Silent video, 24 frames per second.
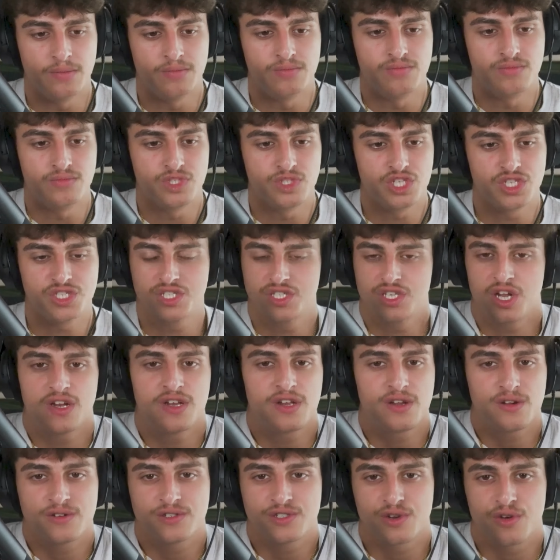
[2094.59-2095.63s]
Just study
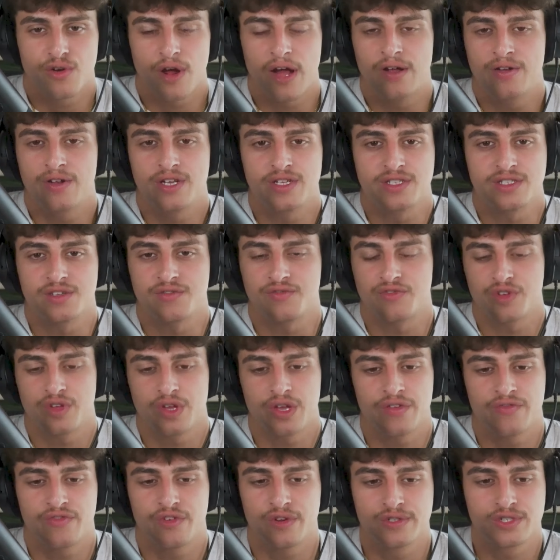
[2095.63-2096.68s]
your surroundings.
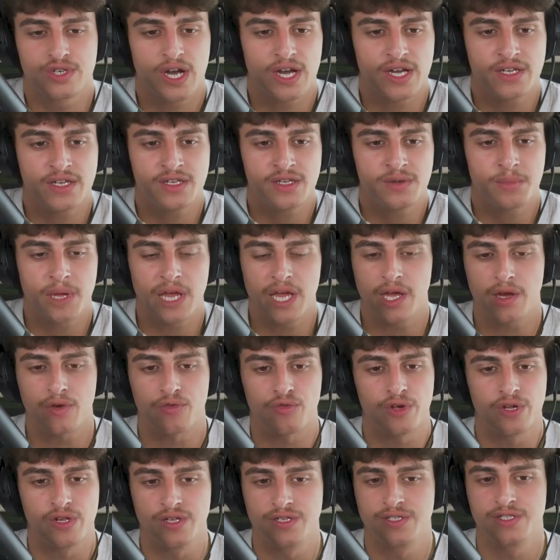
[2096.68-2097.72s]
If you're trying to make
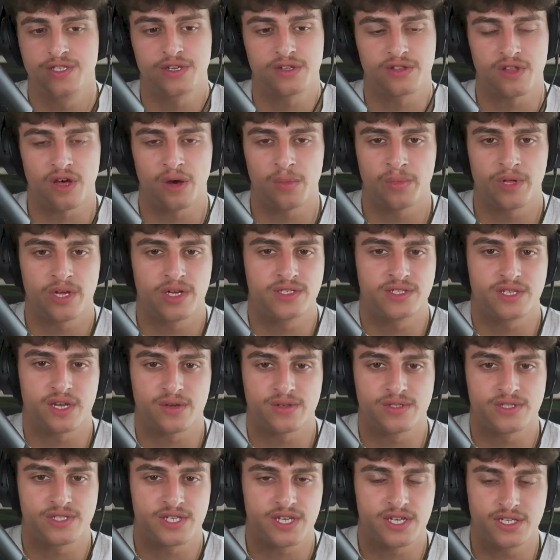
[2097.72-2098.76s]
realistic thumbnails, I
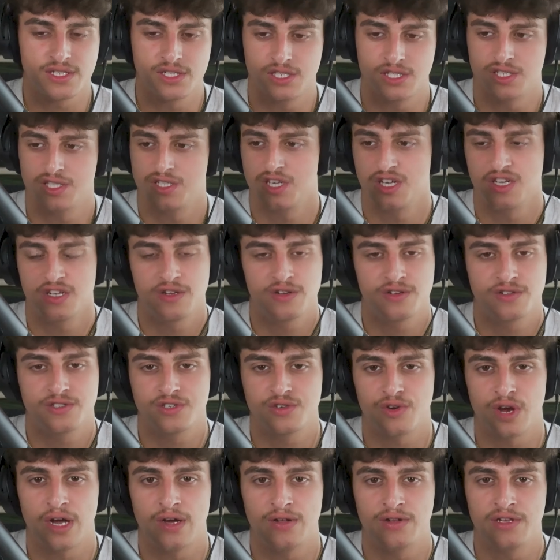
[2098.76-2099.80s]
would say just study your
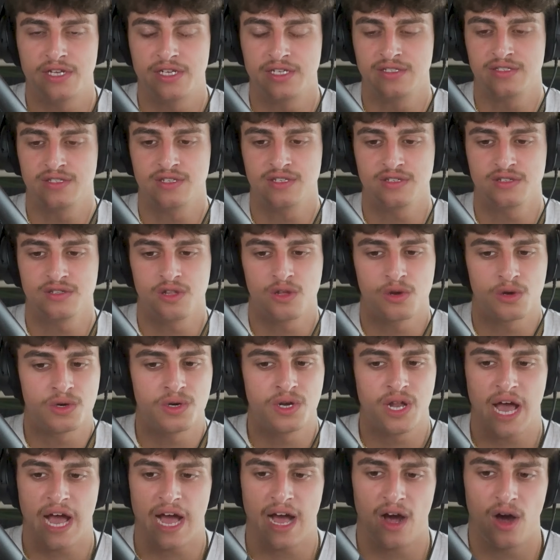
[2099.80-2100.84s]
surroundings and
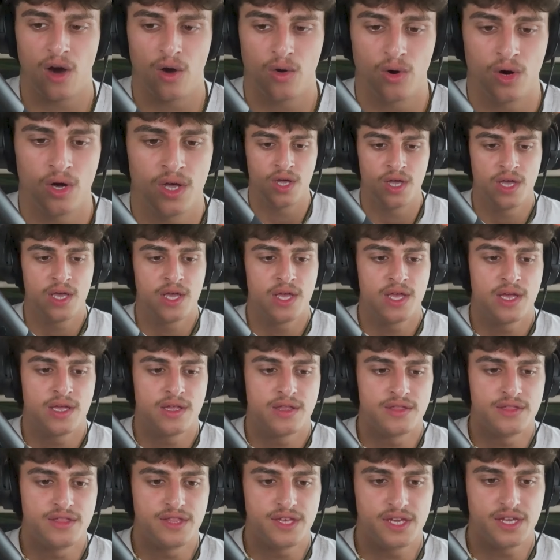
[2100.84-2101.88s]
learn how
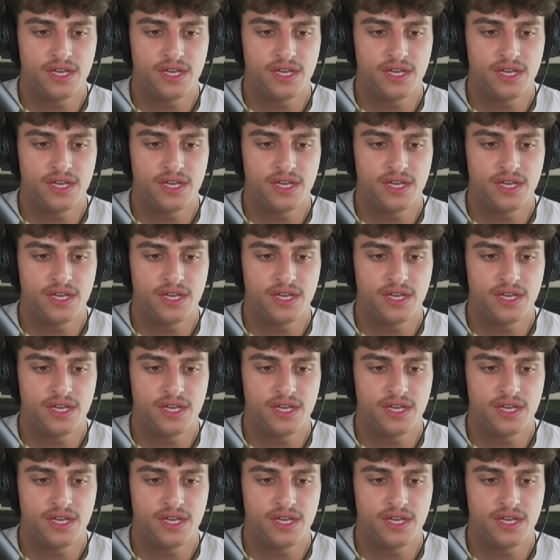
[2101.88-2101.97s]
the